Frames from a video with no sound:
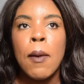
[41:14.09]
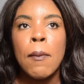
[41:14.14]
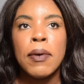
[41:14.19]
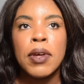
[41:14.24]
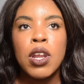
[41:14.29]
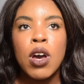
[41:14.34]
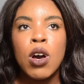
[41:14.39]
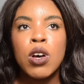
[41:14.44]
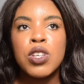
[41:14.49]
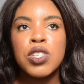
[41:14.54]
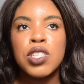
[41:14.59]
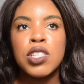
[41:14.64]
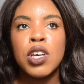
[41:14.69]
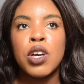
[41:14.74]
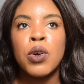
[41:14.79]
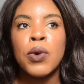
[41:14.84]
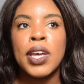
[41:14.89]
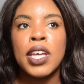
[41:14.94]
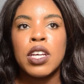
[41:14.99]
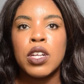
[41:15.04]
but
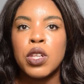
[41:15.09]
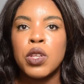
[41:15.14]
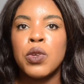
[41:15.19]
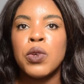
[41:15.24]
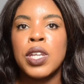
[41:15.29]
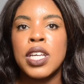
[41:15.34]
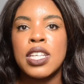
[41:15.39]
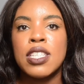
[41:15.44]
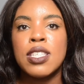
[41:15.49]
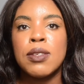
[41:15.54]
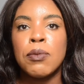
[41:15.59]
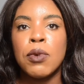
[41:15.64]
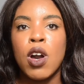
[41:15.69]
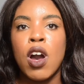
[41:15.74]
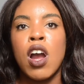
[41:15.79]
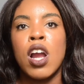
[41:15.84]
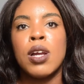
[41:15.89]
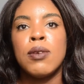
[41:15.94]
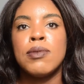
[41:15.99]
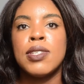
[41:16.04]
also including some
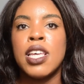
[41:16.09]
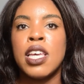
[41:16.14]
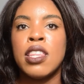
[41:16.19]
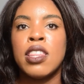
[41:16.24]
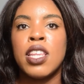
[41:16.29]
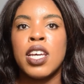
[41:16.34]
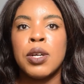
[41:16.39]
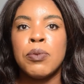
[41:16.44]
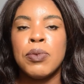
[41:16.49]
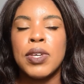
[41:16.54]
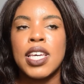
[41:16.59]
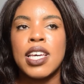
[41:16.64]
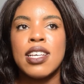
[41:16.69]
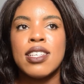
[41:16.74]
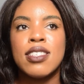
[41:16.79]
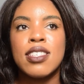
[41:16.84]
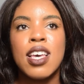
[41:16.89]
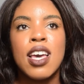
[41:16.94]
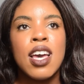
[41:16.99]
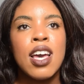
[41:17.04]
carbs in there,
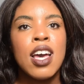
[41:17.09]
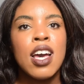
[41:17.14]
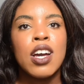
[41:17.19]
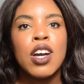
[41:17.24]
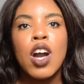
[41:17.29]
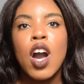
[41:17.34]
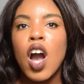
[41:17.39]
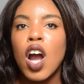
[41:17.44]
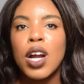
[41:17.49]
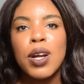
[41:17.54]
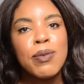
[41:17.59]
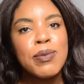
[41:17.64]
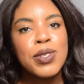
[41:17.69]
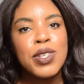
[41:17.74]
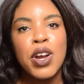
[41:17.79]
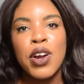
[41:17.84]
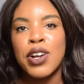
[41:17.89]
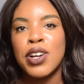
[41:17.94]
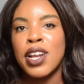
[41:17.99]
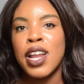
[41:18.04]
because
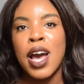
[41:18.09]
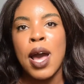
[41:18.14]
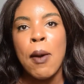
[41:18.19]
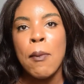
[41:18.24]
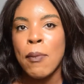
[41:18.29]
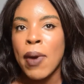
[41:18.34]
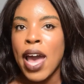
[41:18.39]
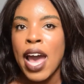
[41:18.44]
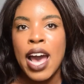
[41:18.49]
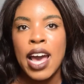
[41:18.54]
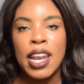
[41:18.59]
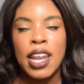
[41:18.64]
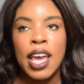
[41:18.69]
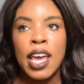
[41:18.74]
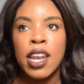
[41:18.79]
carbs are not bad.